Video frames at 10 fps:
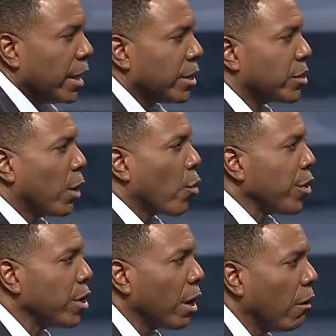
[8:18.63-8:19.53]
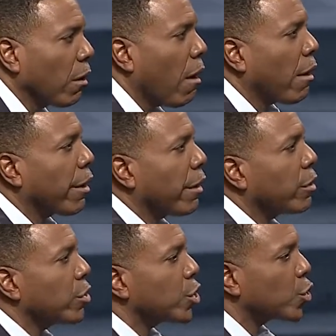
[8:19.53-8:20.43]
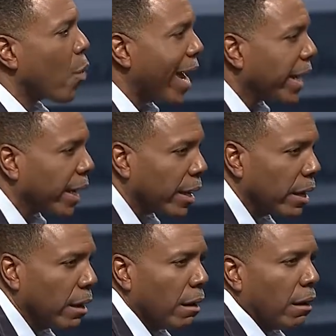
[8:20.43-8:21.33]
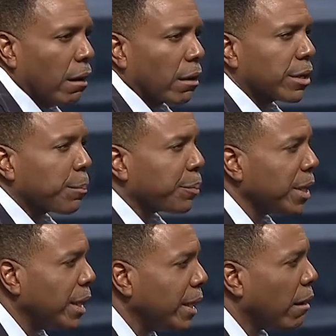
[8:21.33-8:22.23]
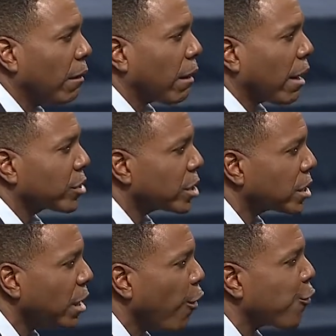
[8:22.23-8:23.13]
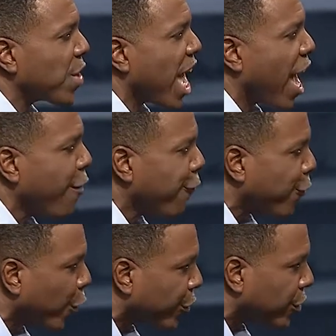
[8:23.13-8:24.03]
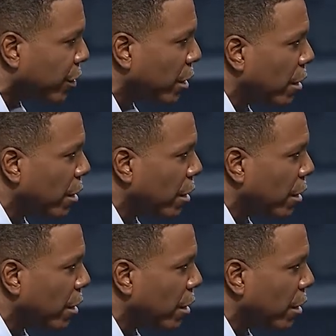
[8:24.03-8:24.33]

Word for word: is that we're no longer sweating or depending on our self effort